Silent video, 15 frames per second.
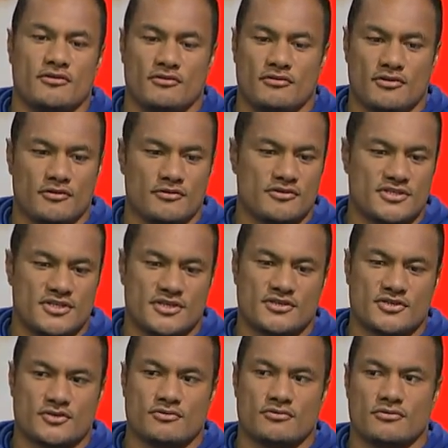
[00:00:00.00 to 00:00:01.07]
You include Tier
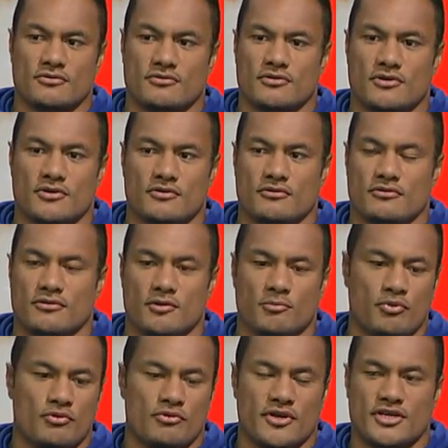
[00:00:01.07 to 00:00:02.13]
2. You include the
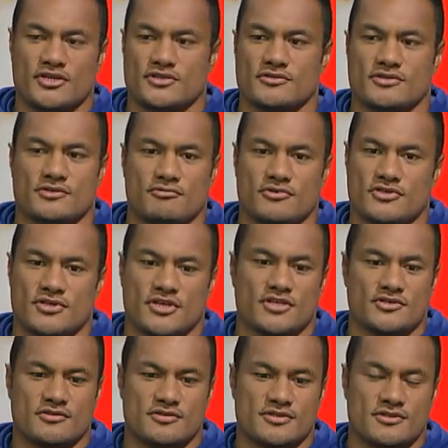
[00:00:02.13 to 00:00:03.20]
poor nations, the rich
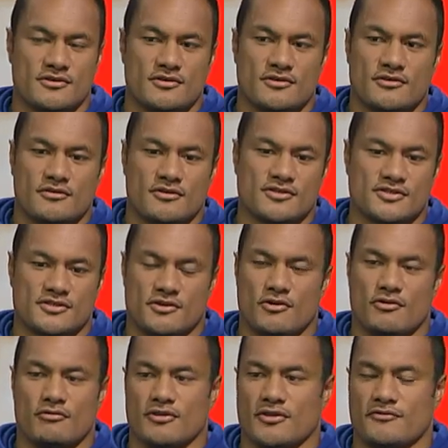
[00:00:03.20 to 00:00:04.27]
nations, the
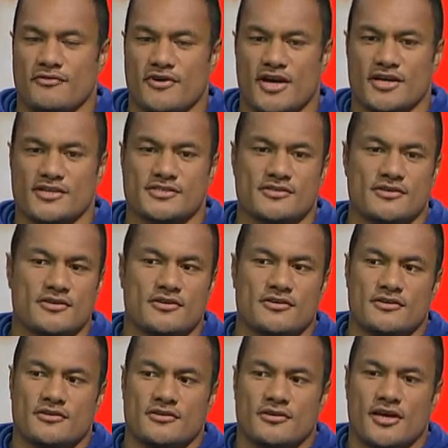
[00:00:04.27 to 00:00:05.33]
slow and the fast.
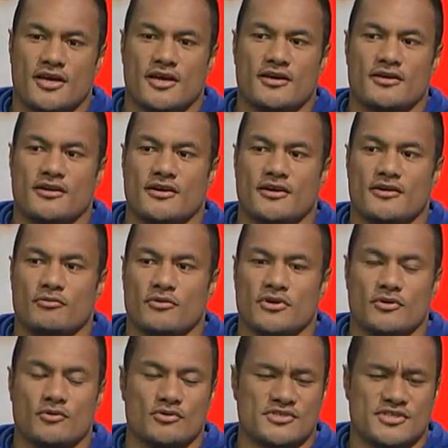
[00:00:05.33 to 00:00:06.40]
And we
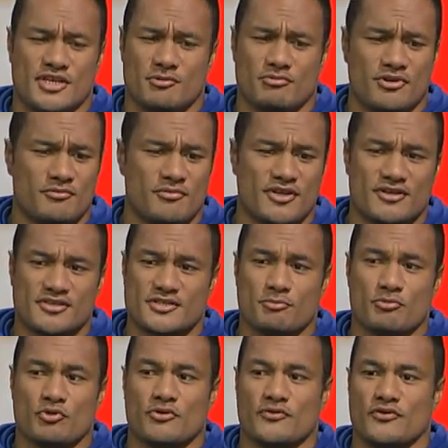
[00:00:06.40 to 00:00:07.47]
can all celebrate and make this a
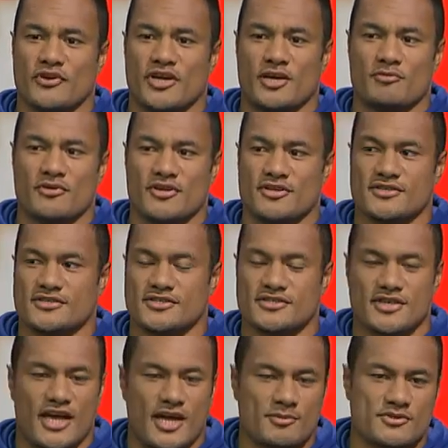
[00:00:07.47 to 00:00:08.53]
beautiful game it is. It's
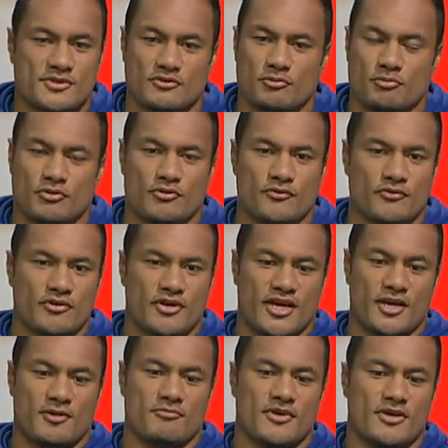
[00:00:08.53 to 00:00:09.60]
an absolute beautiful
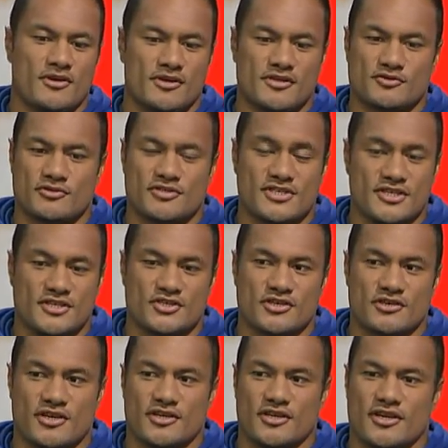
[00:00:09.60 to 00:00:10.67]
game. It's
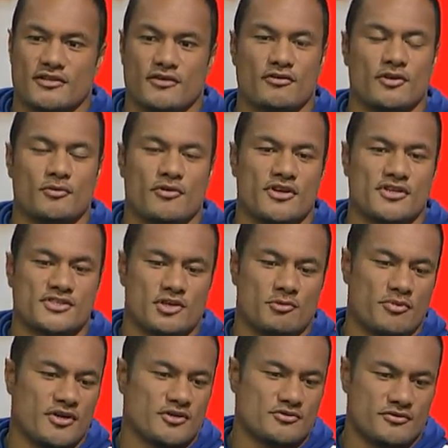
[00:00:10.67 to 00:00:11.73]
strategic, and yet the only way to
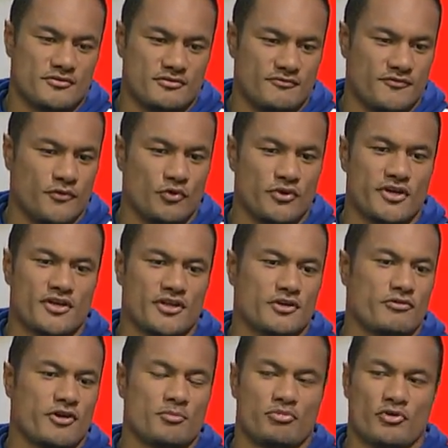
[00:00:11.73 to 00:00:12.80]
stop a
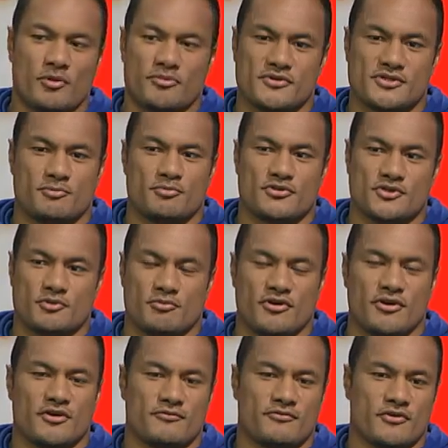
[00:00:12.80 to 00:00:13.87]
140-kilogram prop is to put your
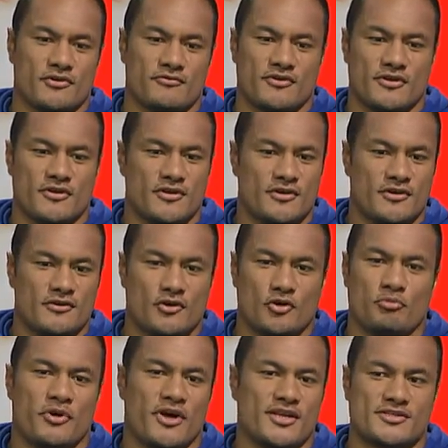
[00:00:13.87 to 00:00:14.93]
body in front of it.
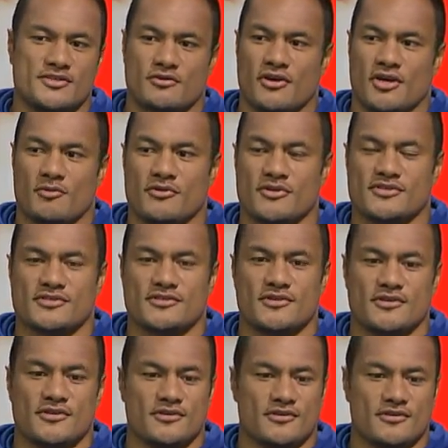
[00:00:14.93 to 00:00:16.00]
No pads, no helmets.
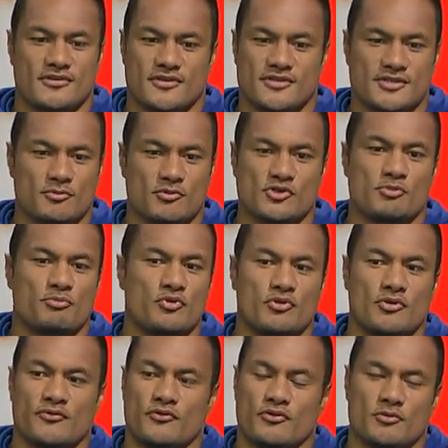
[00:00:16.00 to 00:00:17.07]
It's the most
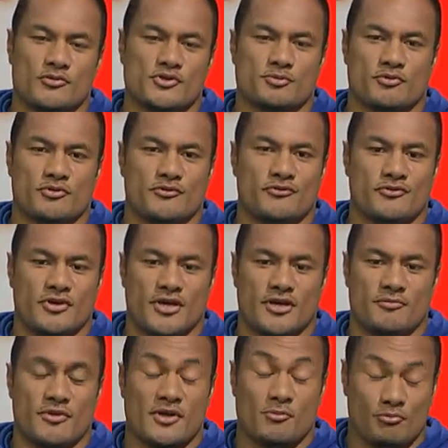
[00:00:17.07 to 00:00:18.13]
beautiful and most
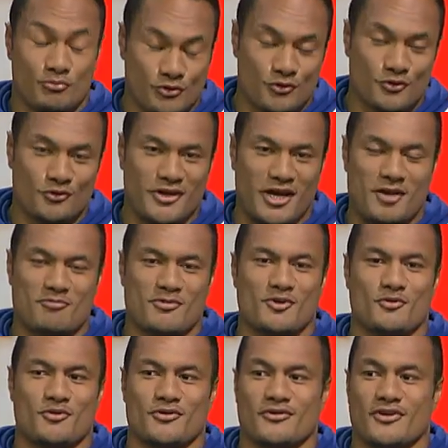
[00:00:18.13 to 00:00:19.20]
brutal game in the
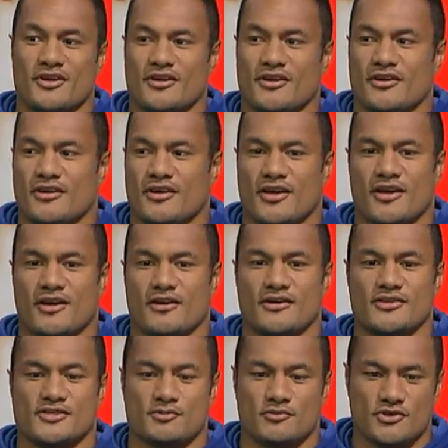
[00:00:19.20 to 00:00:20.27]
world, and I
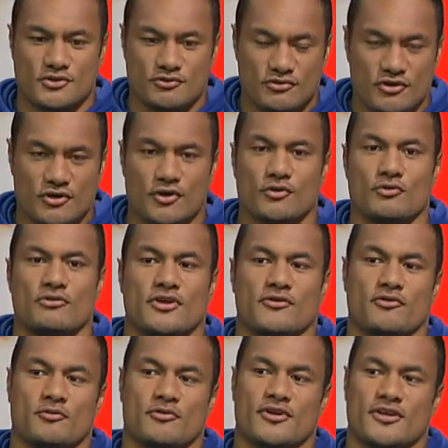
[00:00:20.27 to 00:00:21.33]
just wish you include
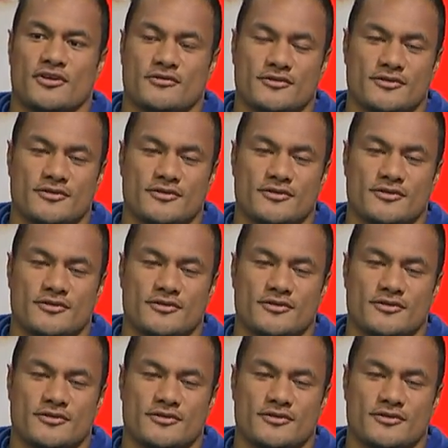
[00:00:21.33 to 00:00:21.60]
everybody.